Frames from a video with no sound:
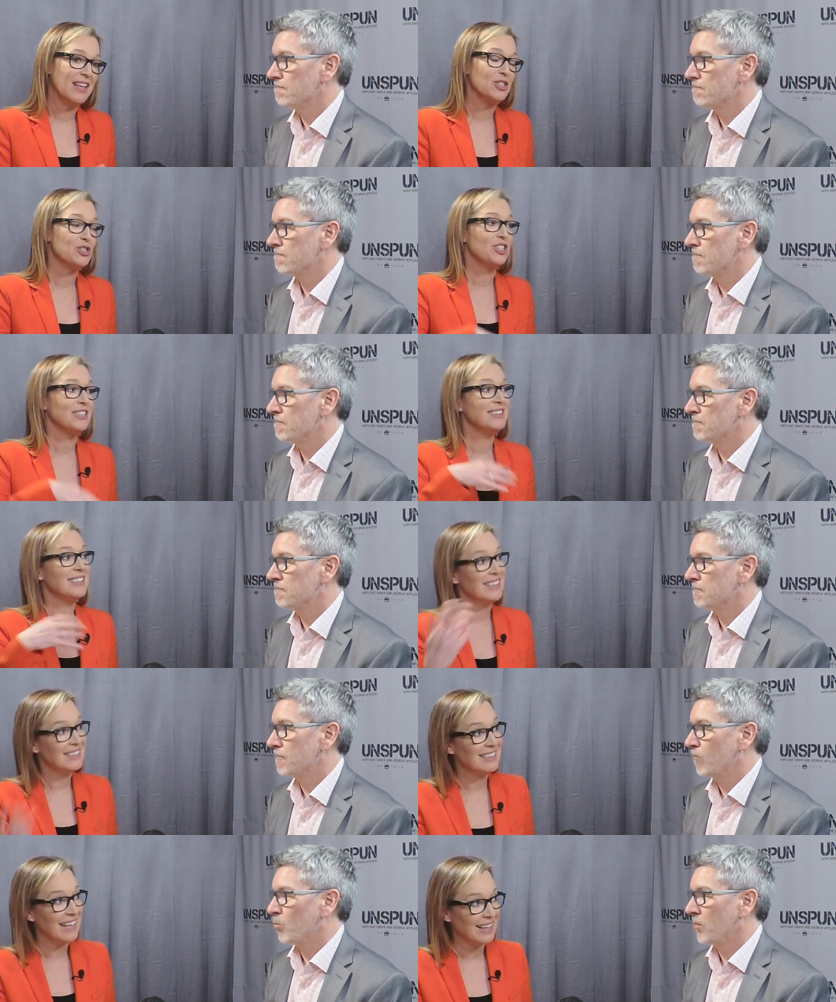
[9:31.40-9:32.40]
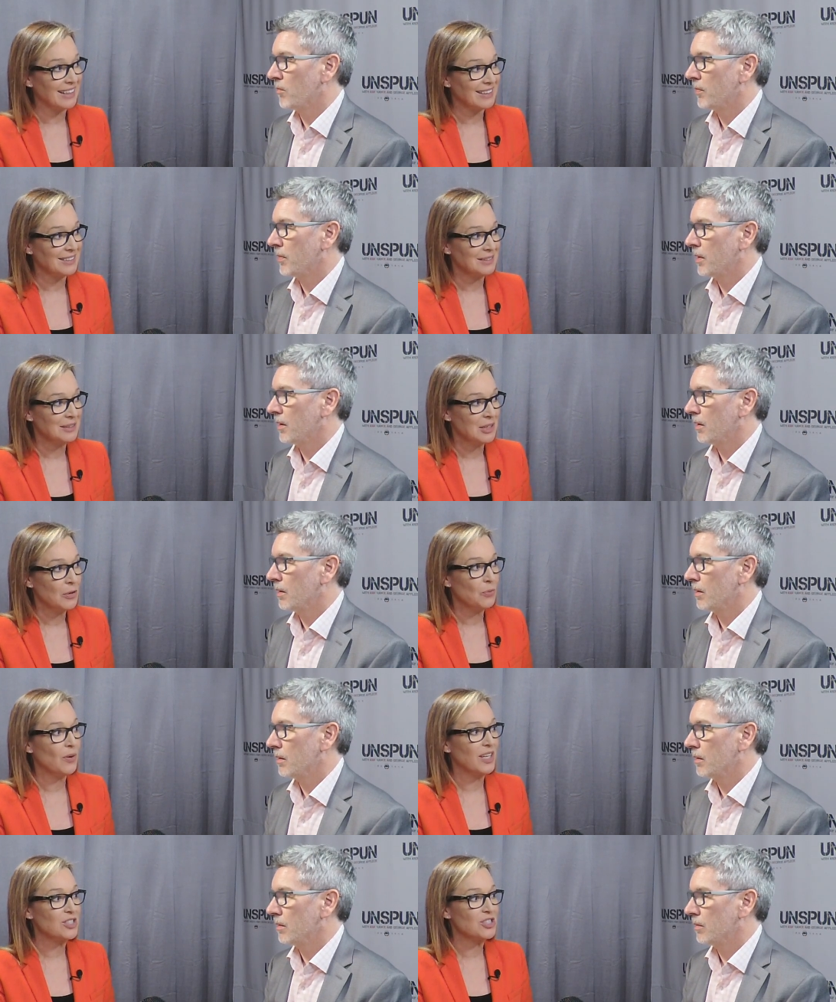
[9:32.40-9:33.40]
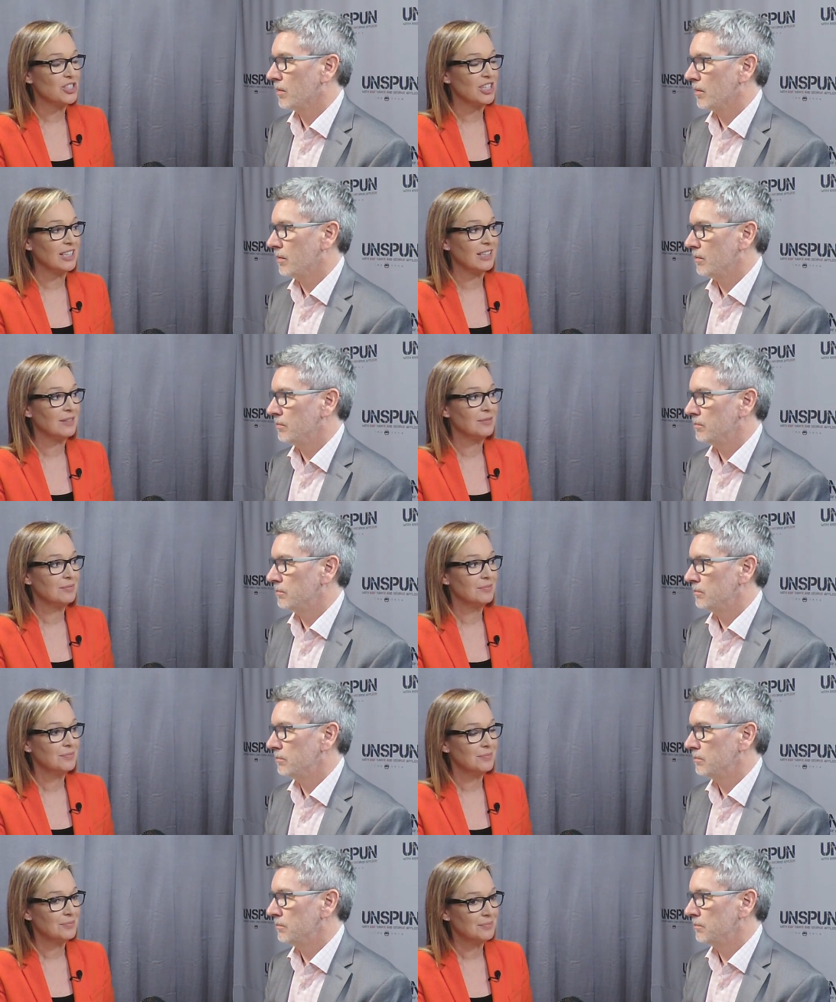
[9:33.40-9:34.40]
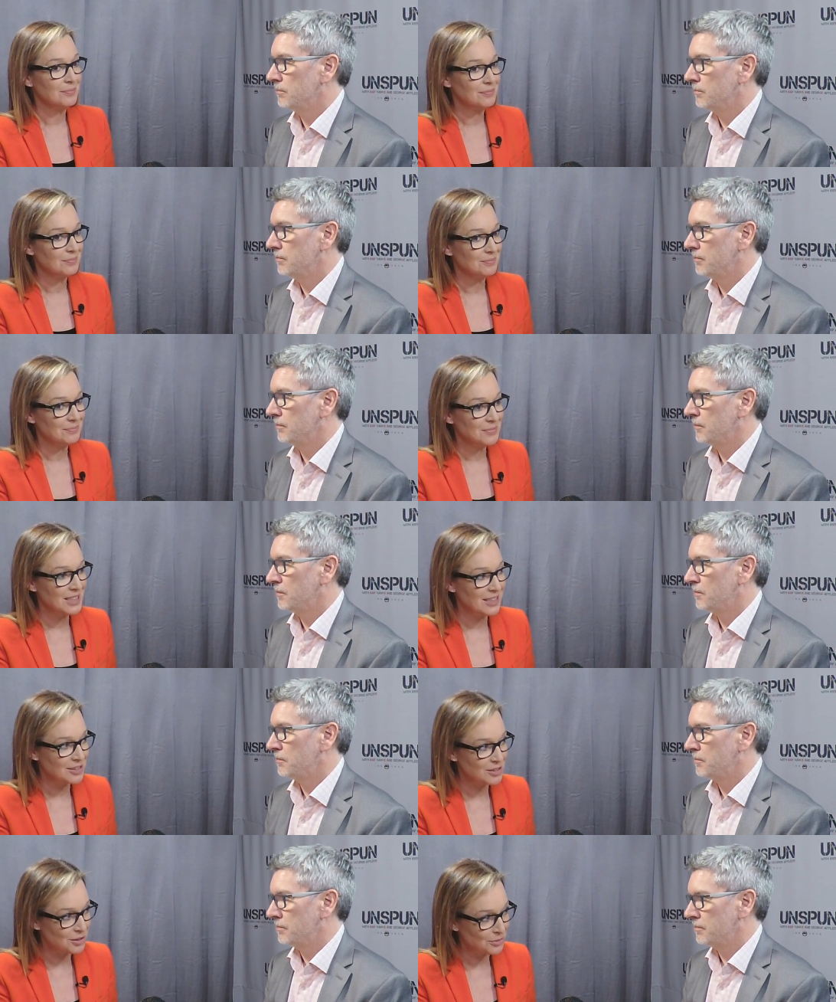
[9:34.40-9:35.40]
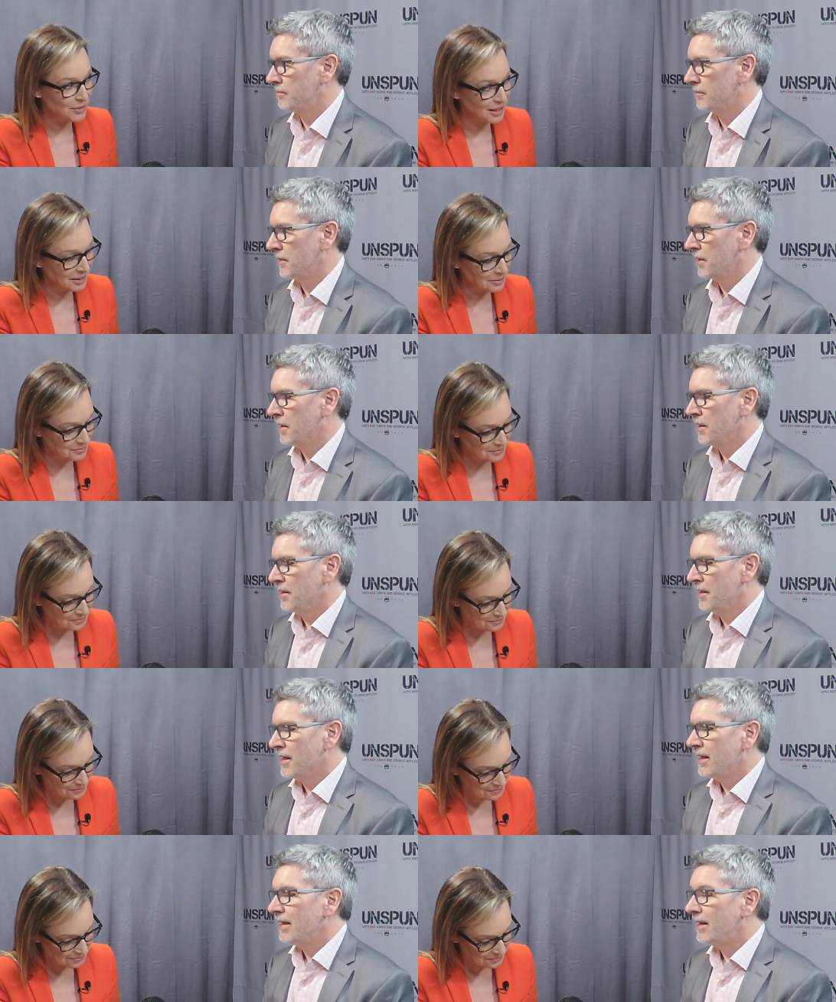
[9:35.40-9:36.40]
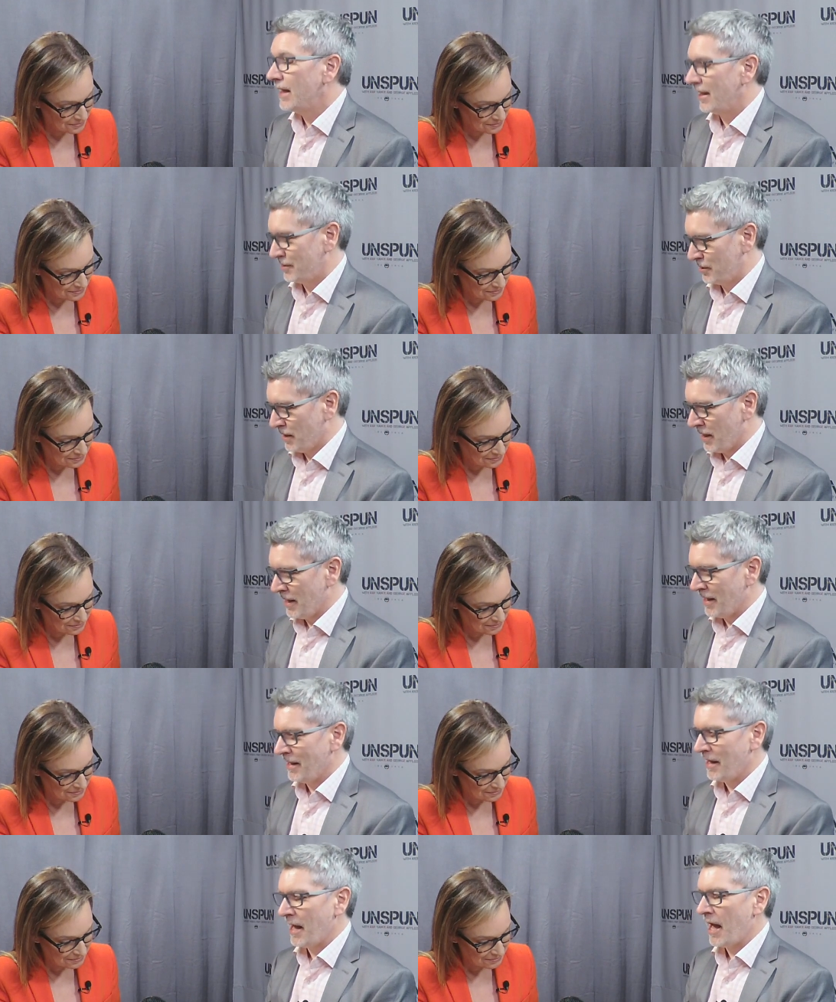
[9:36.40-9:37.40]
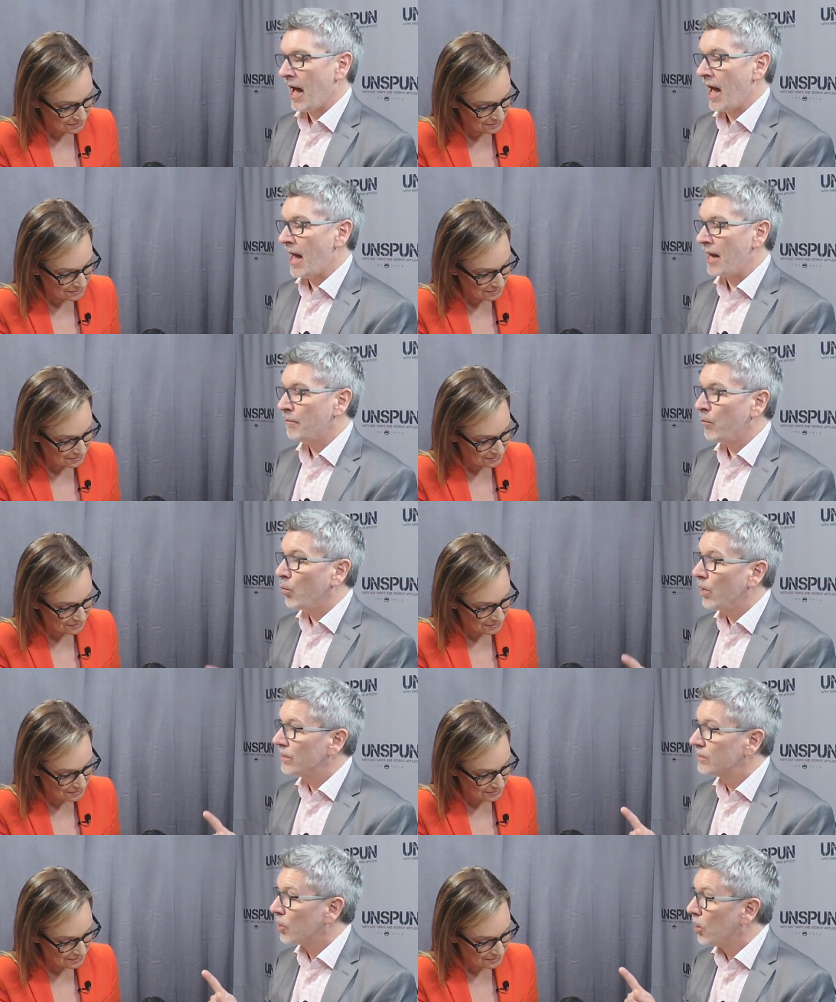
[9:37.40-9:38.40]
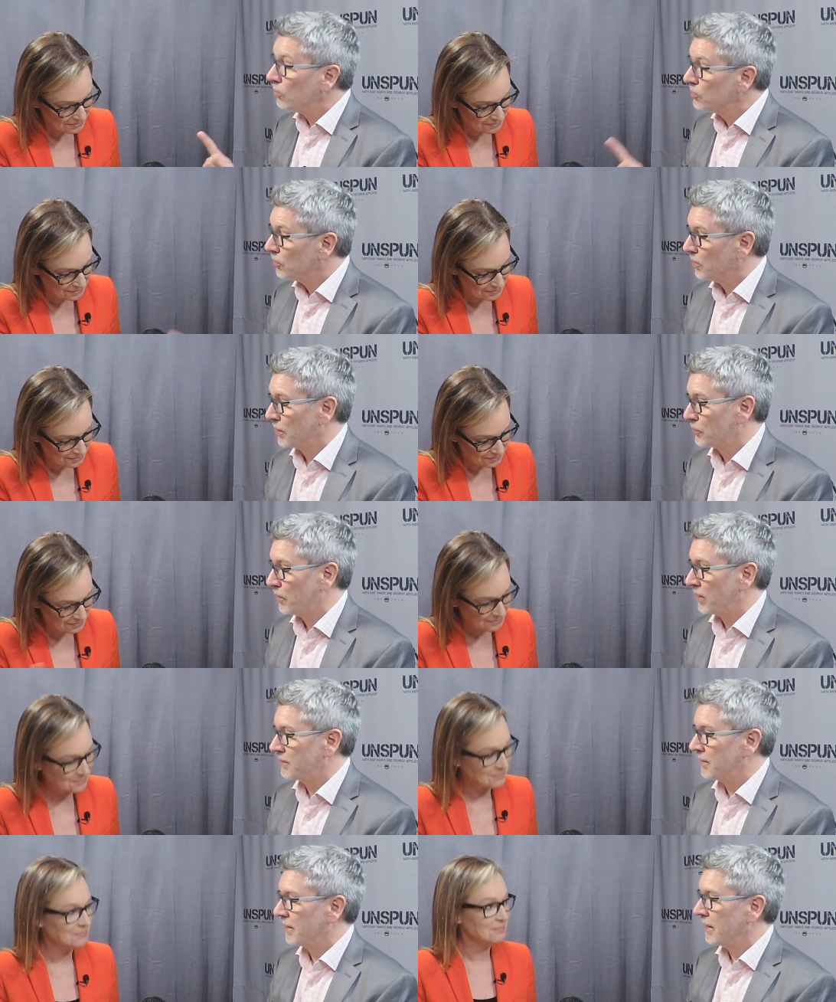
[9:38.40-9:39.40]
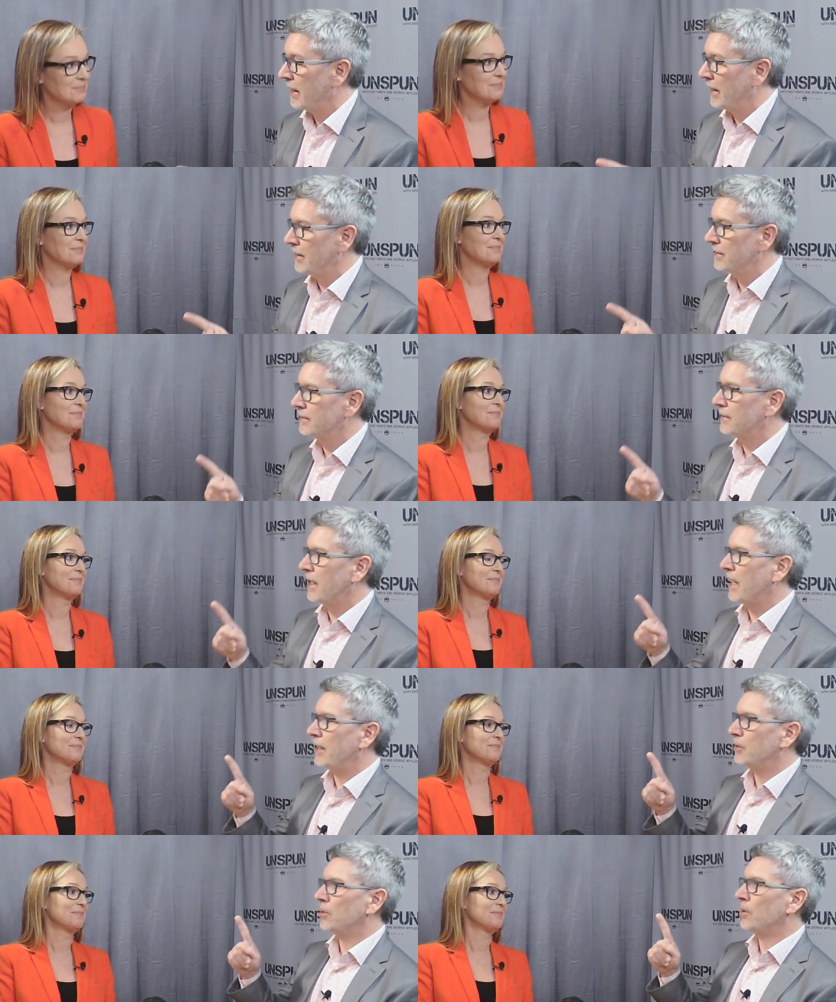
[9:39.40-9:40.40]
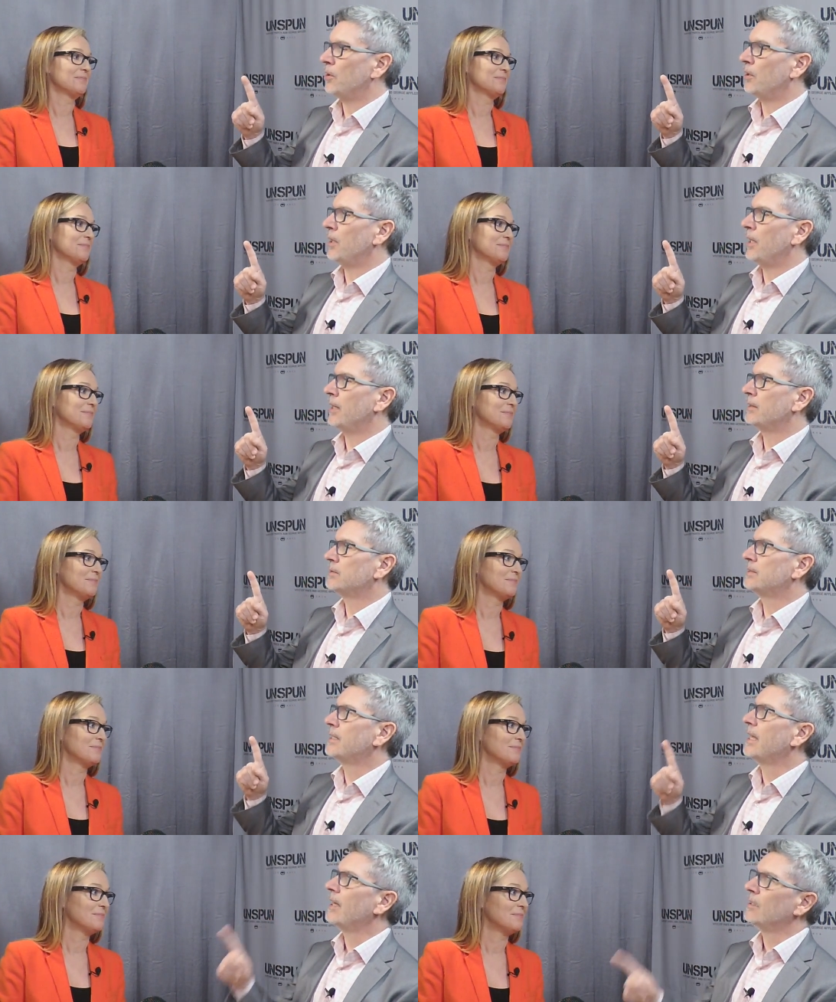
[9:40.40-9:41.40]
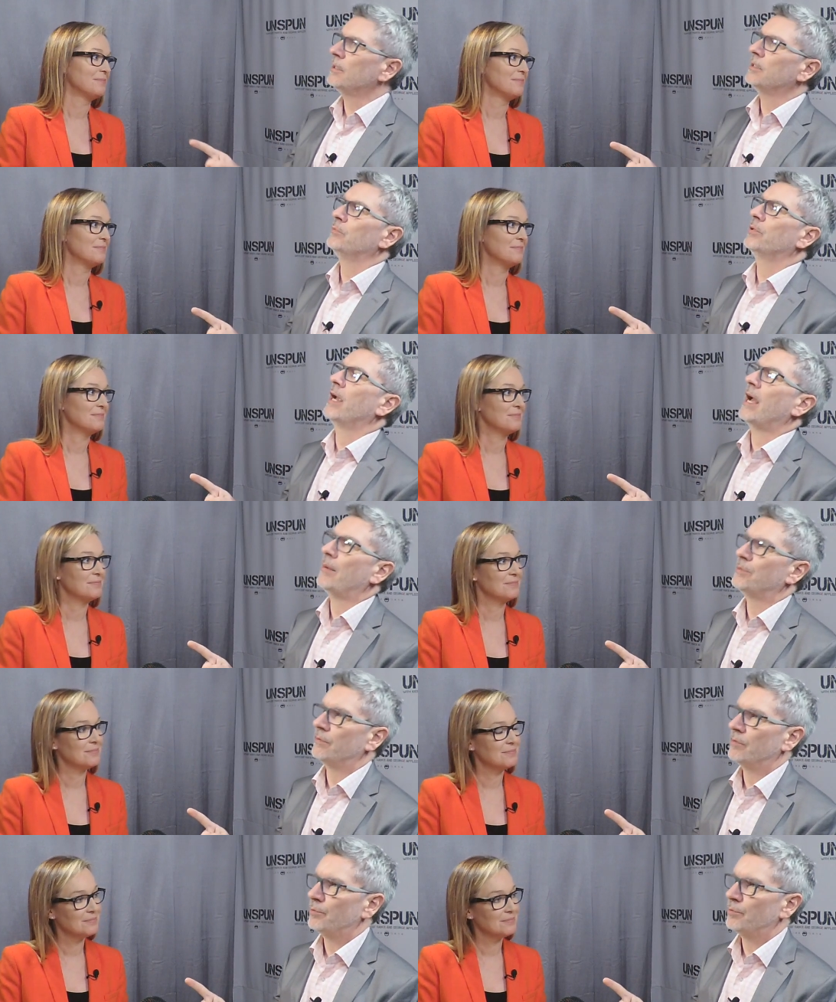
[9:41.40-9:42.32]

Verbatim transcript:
Speaker 1: then she did get it when she kissed the ring.
Speaker 2: Yes. What's also interesting is that it's telling, perhaps, of